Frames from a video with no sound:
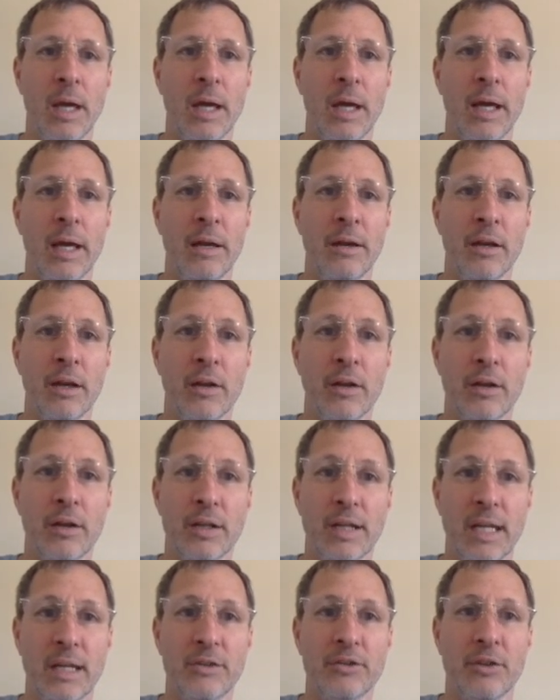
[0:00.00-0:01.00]
And
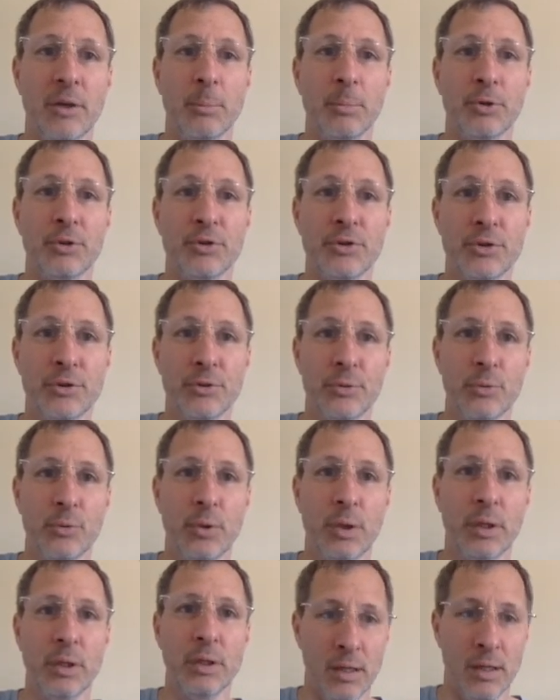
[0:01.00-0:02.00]
case number
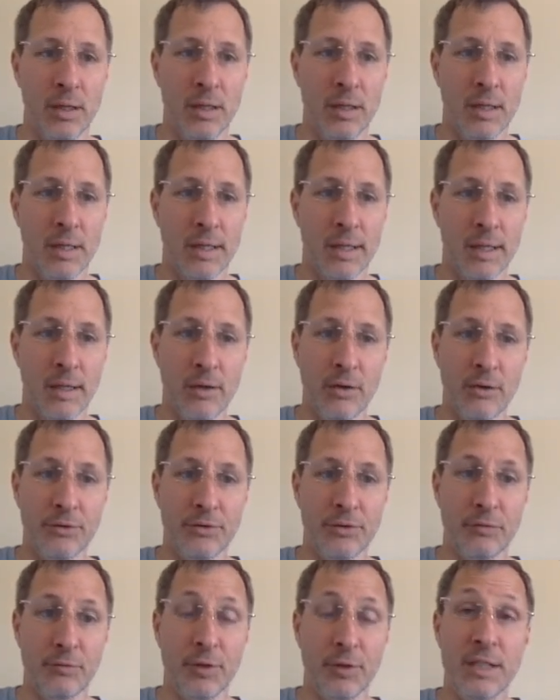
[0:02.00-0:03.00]
two,
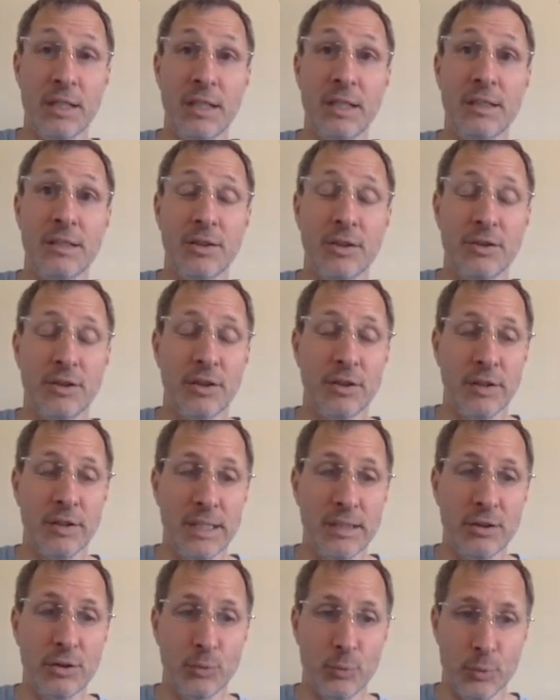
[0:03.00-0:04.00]
else, if we need to
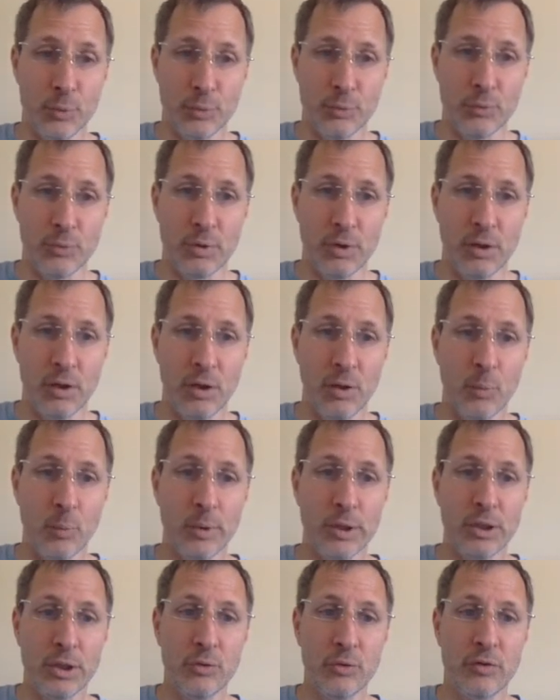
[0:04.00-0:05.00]
delete the root,
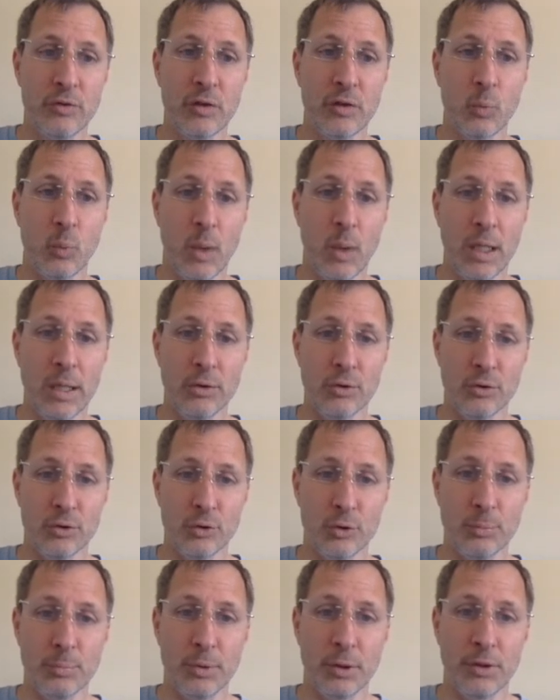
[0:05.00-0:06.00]
we use this while
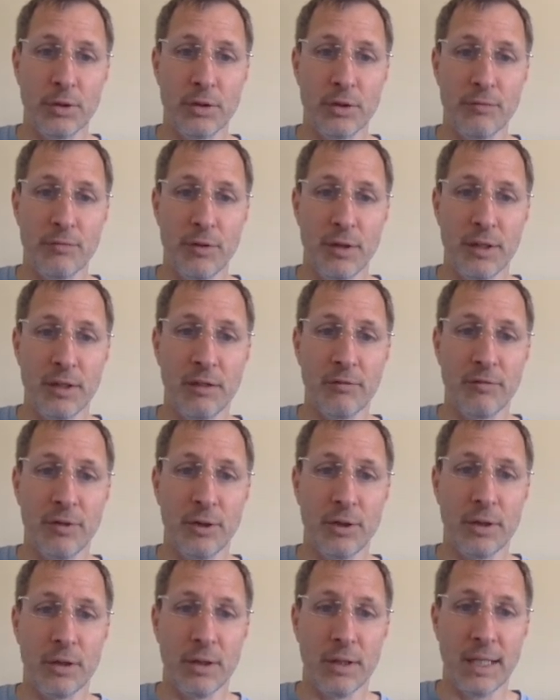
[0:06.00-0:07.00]
loop to find the
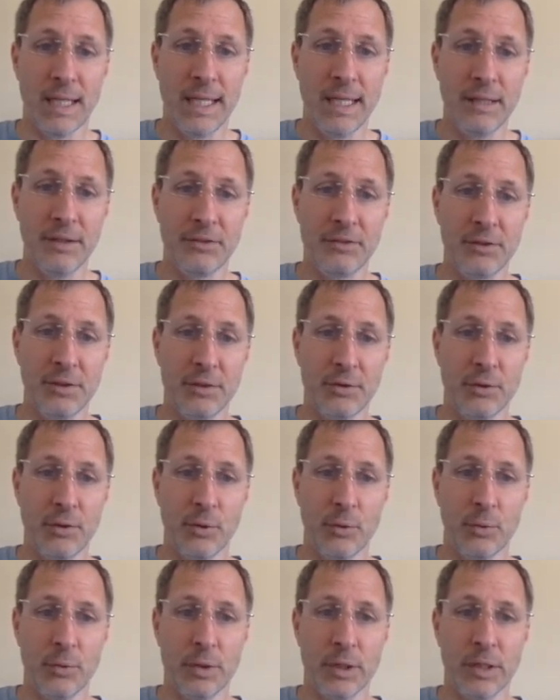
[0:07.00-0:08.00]
very last
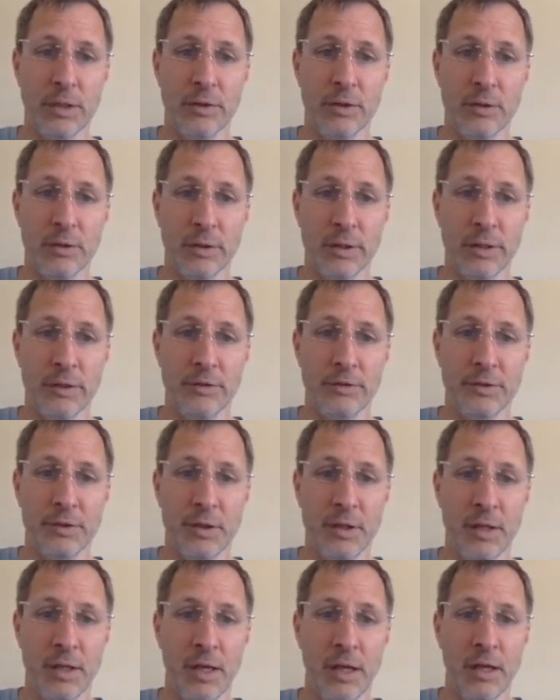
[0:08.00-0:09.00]
node in the
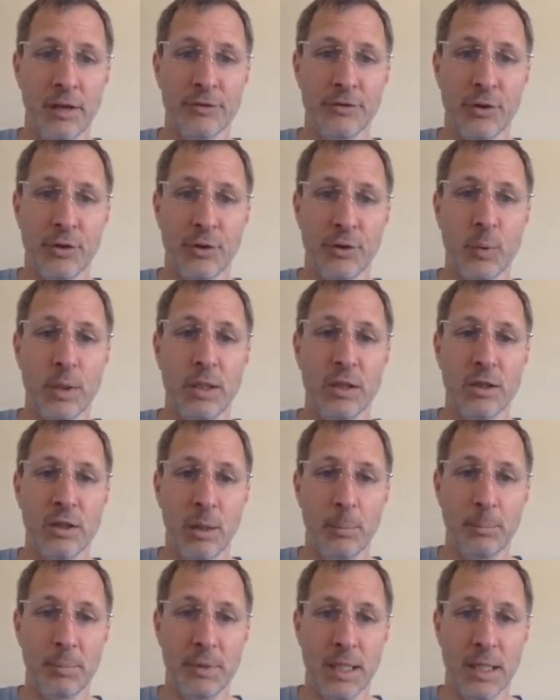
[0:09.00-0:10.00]
list so that we can
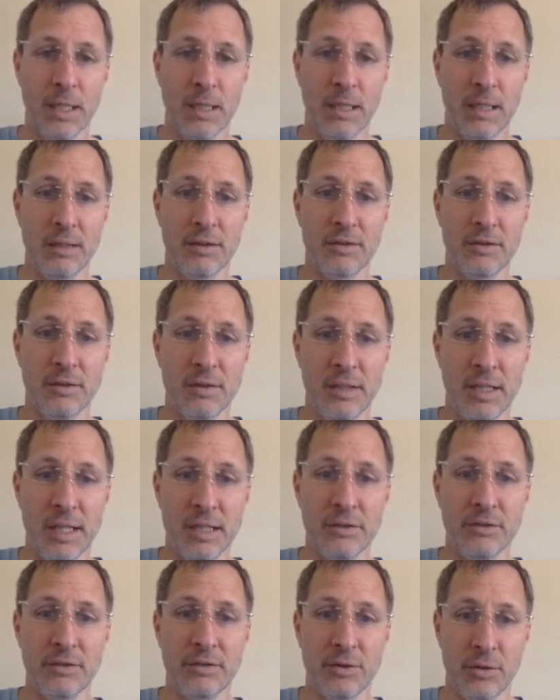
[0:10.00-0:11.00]
update its
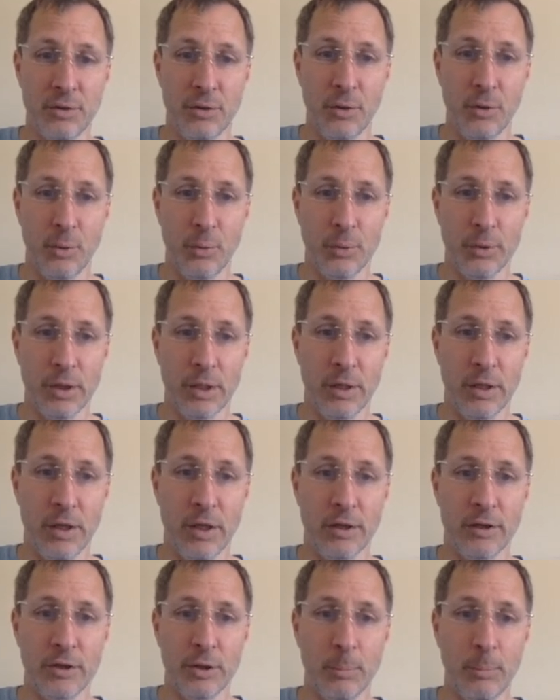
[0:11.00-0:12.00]
next node
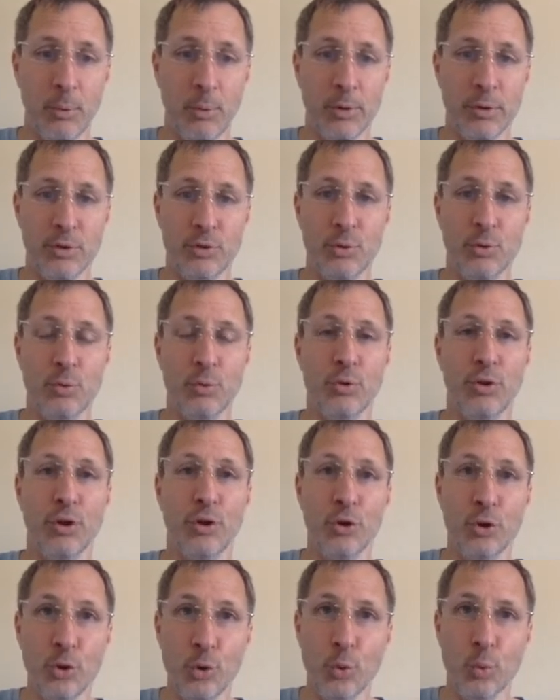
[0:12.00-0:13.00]
to point to
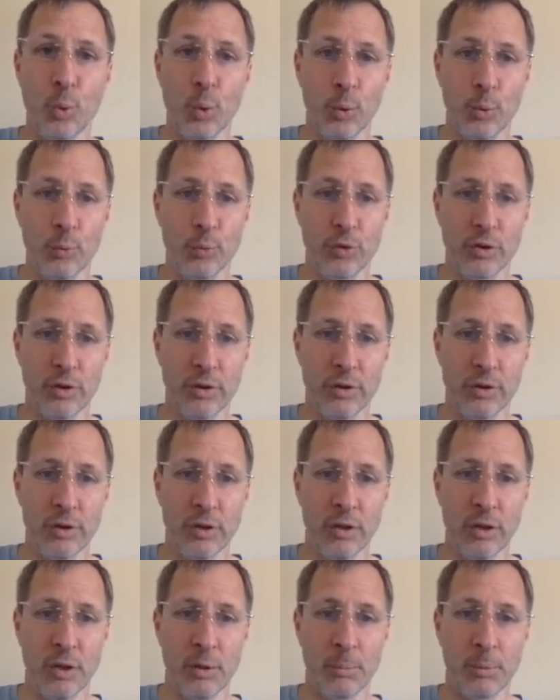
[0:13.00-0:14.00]
the new root
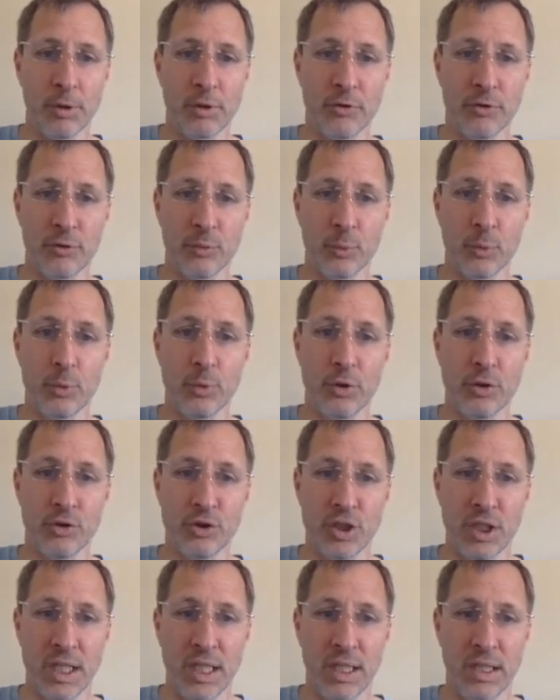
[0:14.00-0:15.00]
because the root has
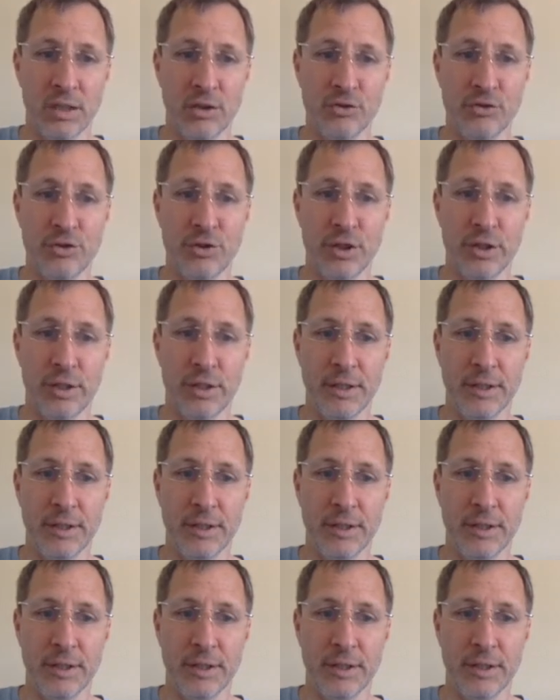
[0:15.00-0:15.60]
changed.